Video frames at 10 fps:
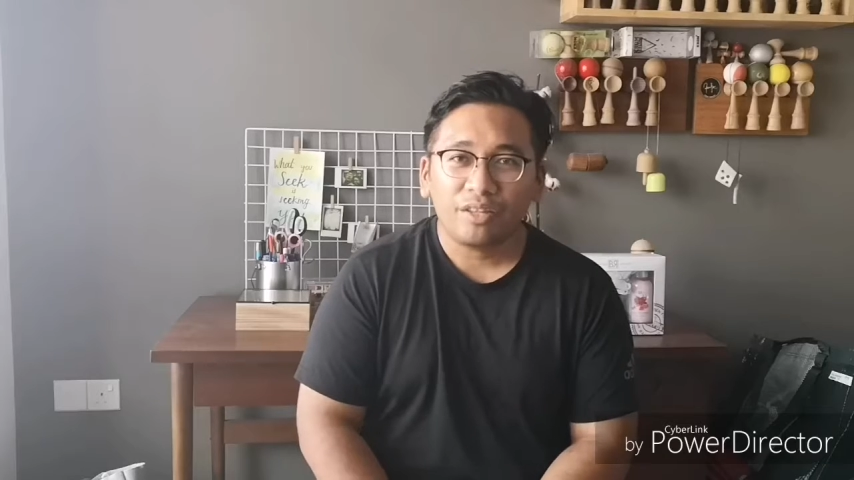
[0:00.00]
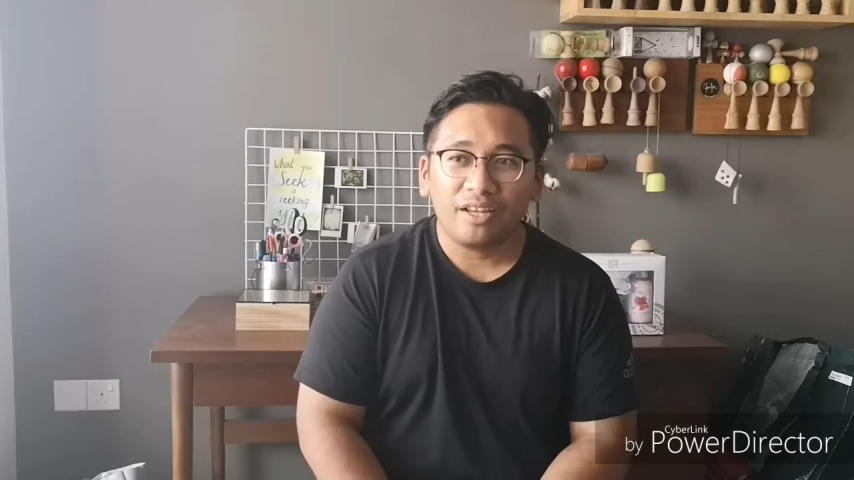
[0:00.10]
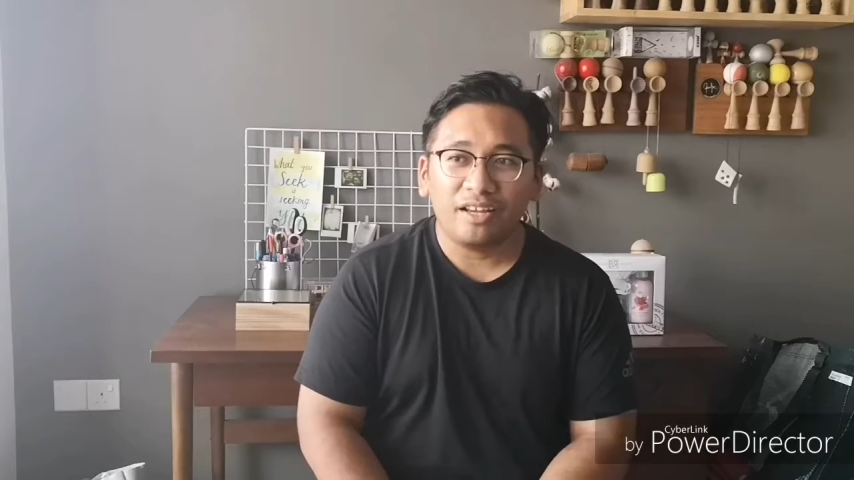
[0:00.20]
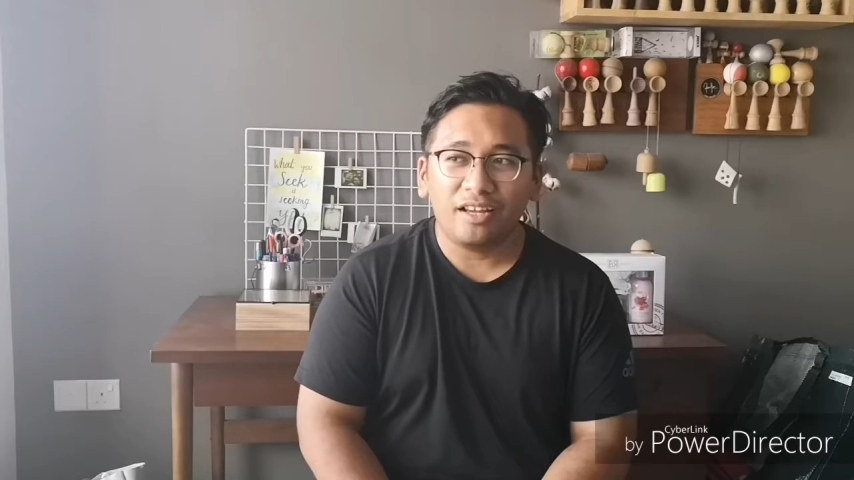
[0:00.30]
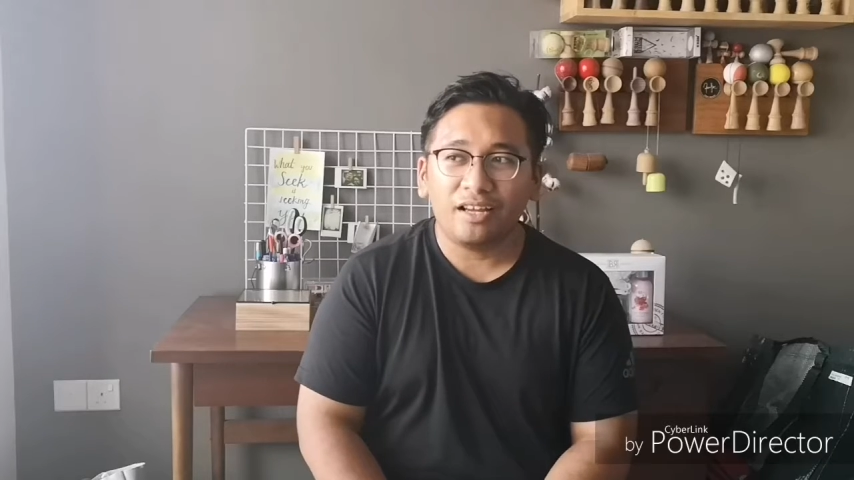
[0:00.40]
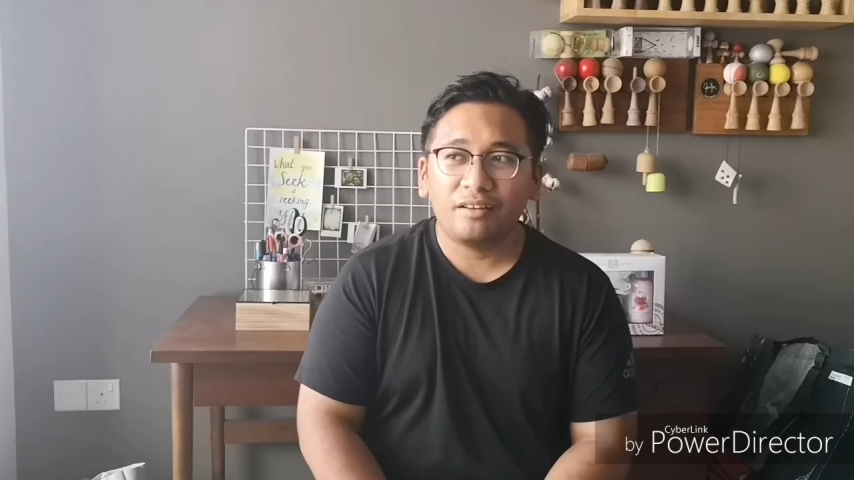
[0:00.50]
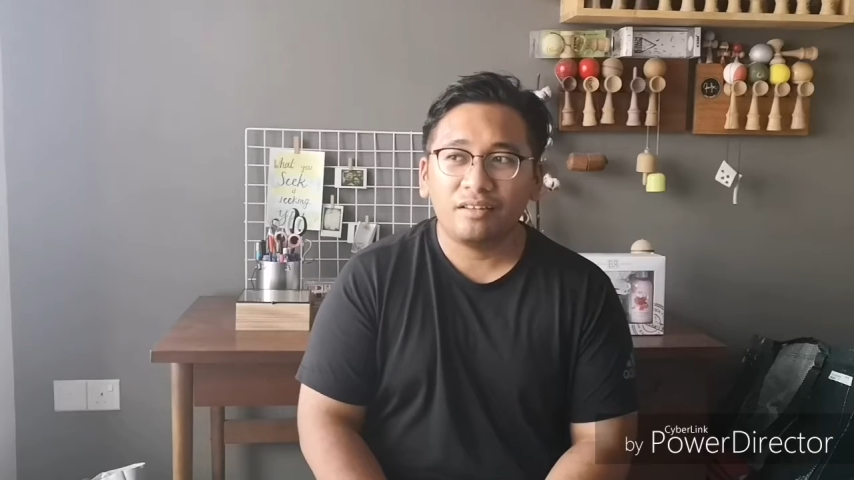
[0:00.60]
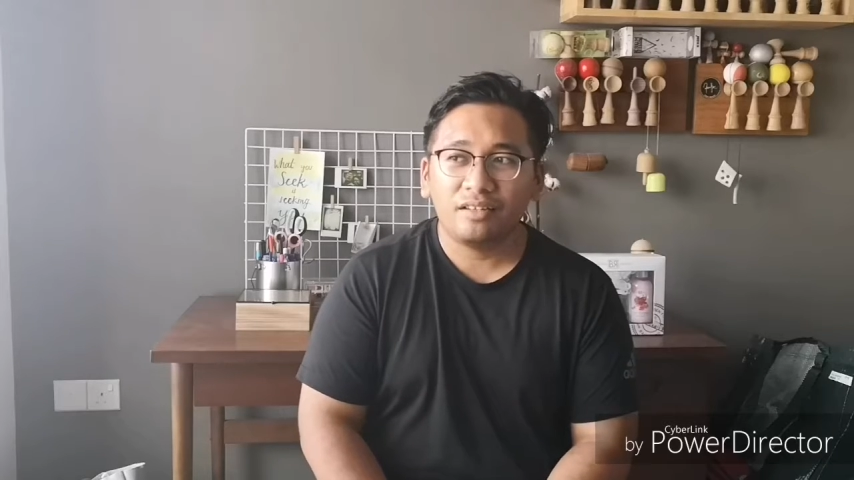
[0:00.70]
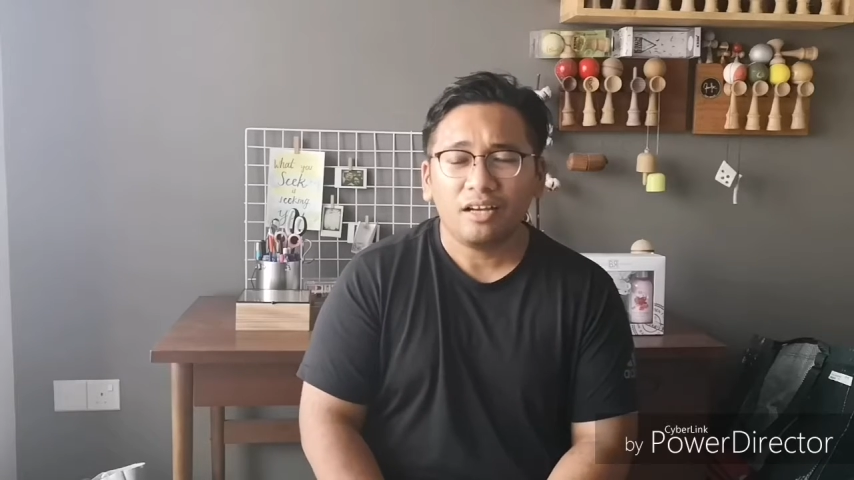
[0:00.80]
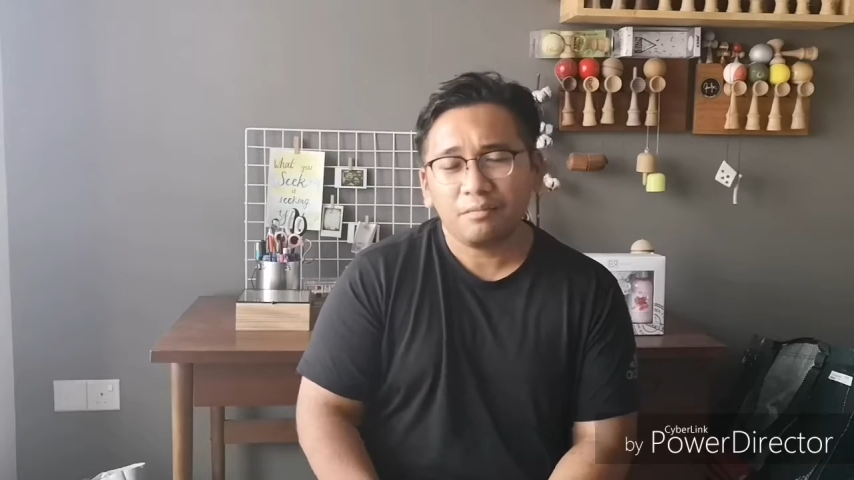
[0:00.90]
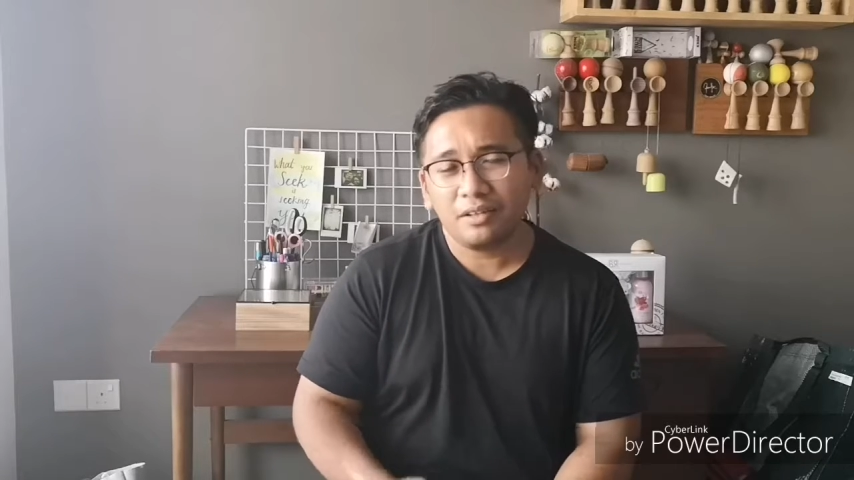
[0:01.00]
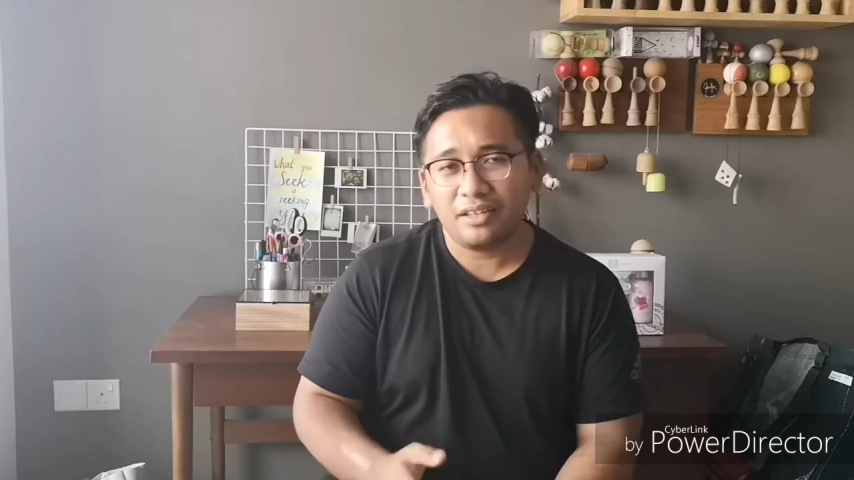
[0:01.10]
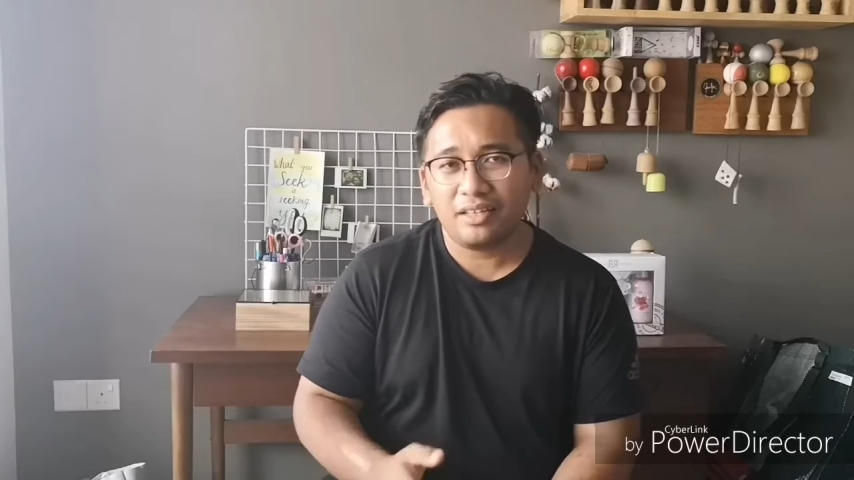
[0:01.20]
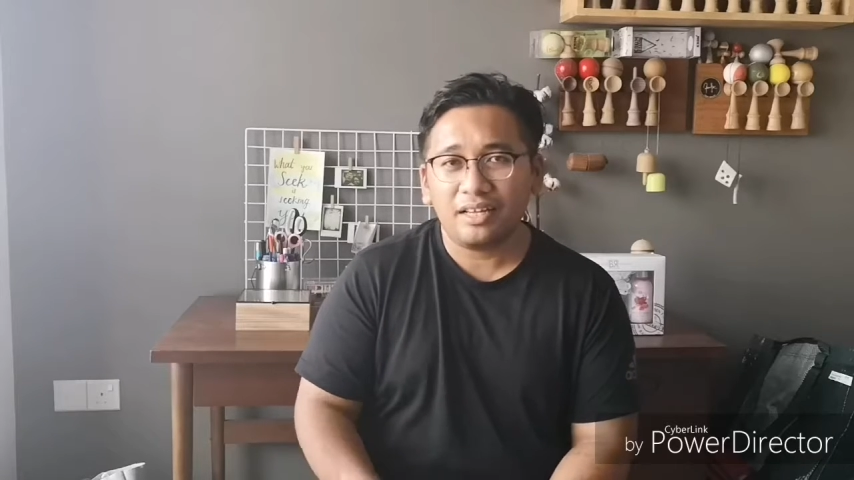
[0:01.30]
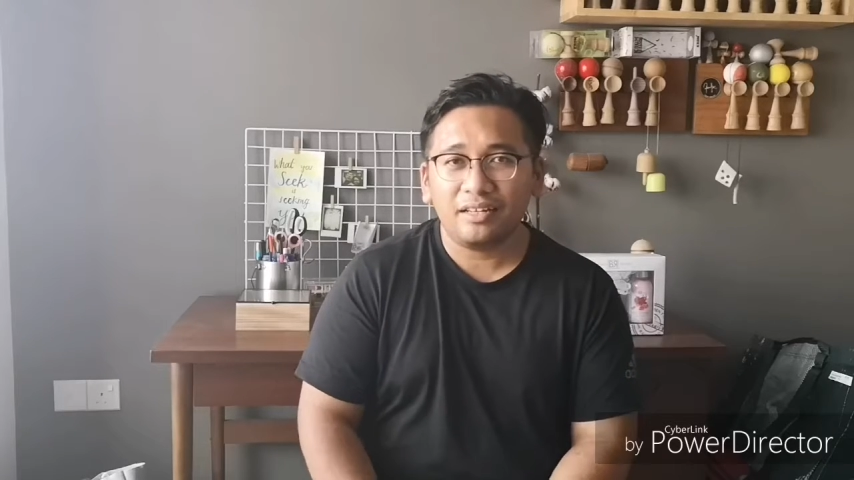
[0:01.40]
And yeah, it